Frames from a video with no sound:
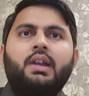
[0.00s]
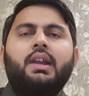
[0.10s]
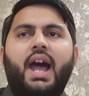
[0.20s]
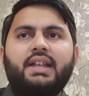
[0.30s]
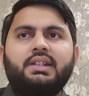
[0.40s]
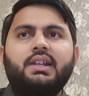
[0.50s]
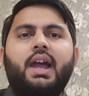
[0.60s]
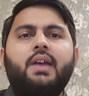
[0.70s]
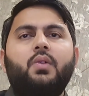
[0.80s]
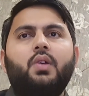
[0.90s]
Lastly,
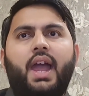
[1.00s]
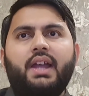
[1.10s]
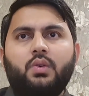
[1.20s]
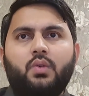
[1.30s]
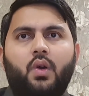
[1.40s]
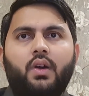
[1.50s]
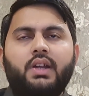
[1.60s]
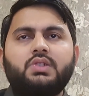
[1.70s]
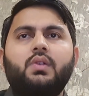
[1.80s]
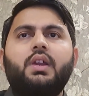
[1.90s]
I would like to
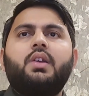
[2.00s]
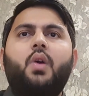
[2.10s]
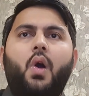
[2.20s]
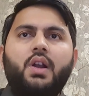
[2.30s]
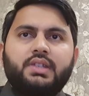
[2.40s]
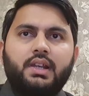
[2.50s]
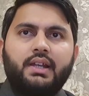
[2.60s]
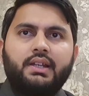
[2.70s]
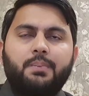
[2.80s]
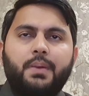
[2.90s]
congratulate all
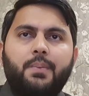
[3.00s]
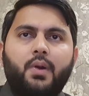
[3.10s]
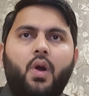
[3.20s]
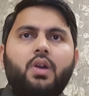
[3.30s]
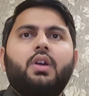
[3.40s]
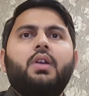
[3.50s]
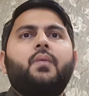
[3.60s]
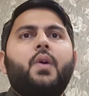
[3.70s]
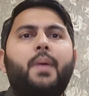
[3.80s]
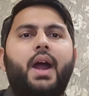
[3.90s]
selected paper authors
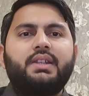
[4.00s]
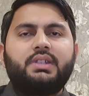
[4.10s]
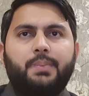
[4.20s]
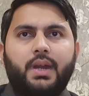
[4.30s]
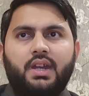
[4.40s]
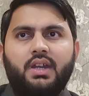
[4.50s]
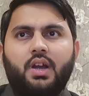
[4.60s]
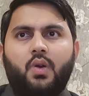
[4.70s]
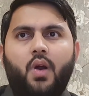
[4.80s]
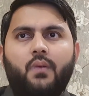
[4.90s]
for participating in
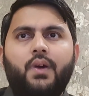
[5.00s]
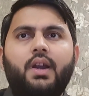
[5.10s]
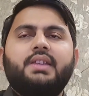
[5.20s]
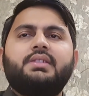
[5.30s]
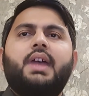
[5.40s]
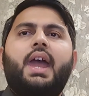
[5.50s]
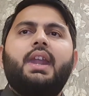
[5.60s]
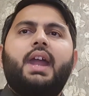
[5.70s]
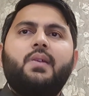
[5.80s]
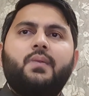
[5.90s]
the conference,
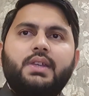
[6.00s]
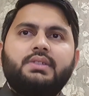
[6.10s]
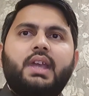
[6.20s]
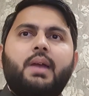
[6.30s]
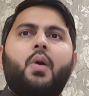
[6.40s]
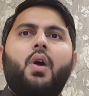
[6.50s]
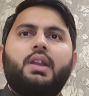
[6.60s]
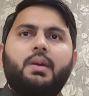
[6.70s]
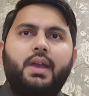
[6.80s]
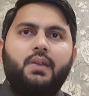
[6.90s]
and I wish them all
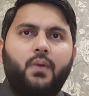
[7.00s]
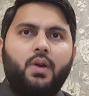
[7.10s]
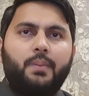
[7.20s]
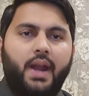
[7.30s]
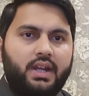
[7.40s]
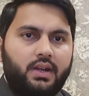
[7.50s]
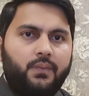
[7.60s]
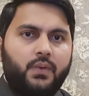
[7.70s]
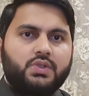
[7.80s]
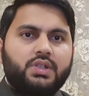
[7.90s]
the best for brighter
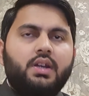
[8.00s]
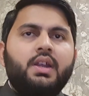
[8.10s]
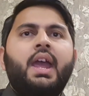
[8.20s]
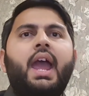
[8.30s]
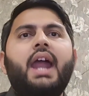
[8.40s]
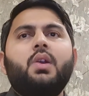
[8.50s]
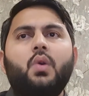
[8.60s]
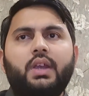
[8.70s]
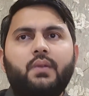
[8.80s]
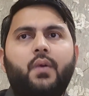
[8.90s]
future and looking